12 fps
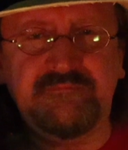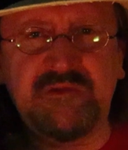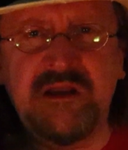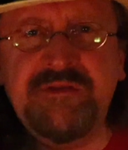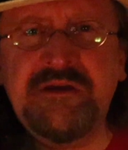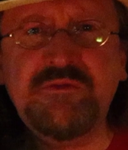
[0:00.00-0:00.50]

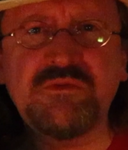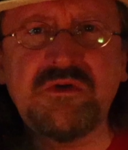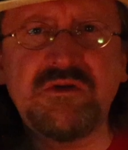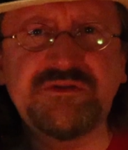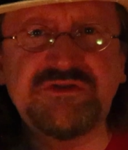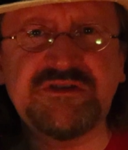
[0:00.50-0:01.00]
I think we're
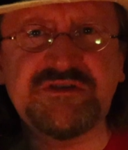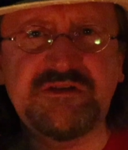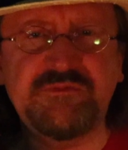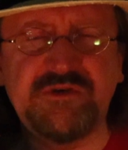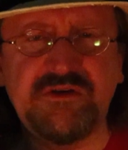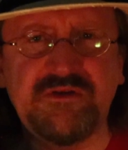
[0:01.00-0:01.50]
all
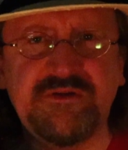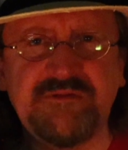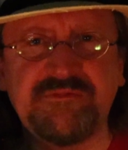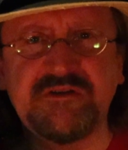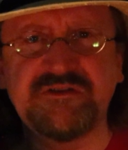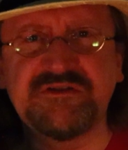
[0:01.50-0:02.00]
adjusting. We all have
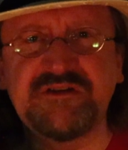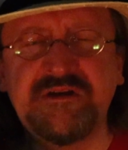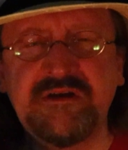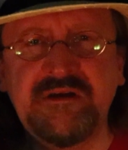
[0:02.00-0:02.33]
things